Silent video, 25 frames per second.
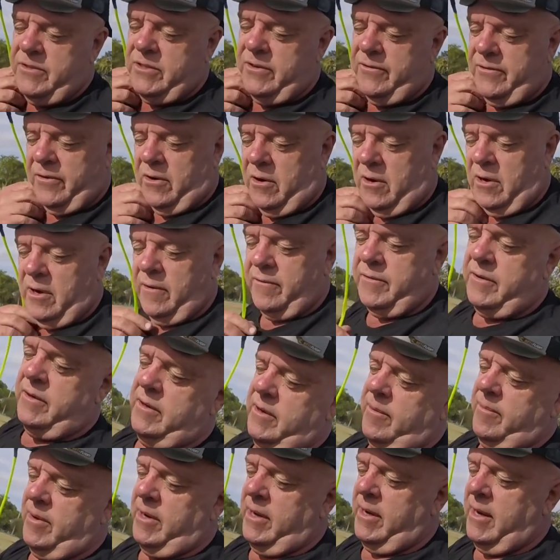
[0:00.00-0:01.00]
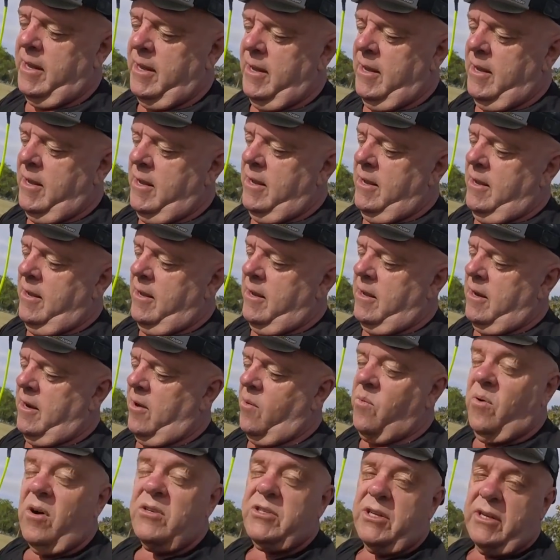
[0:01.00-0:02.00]
it survived. I mean, and
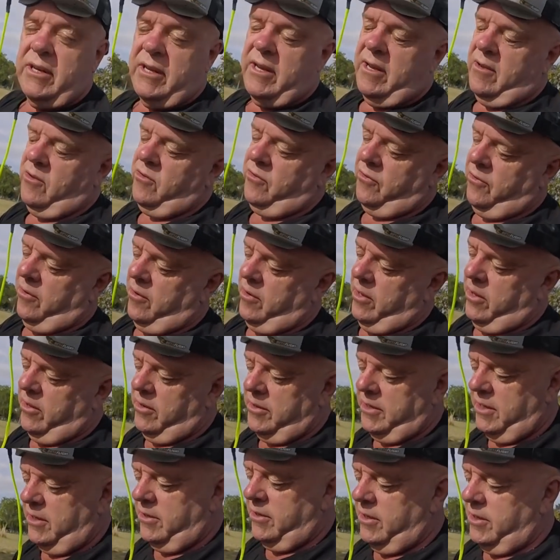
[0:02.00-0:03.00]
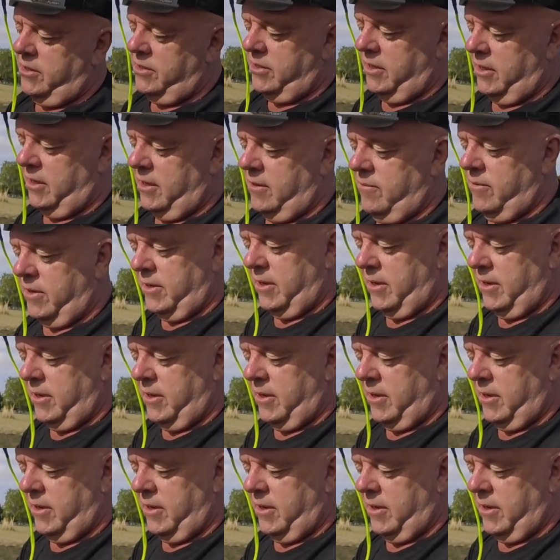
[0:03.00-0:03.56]
it wasn't Cal's fault either. It did desync.